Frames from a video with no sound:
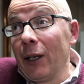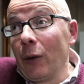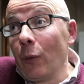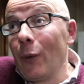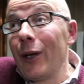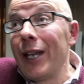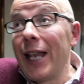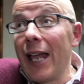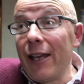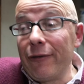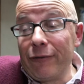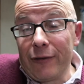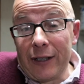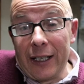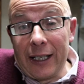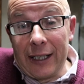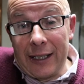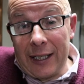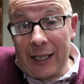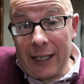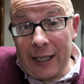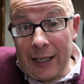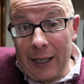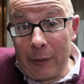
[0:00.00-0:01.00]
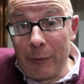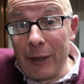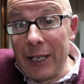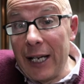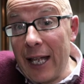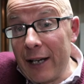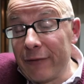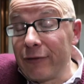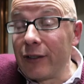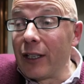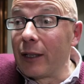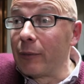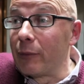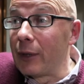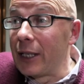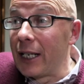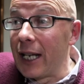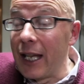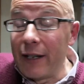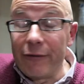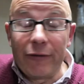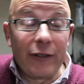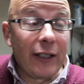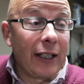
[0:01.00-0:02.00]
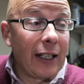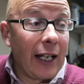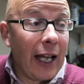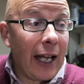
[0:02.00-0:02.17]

we left it, and we left it, and we left it,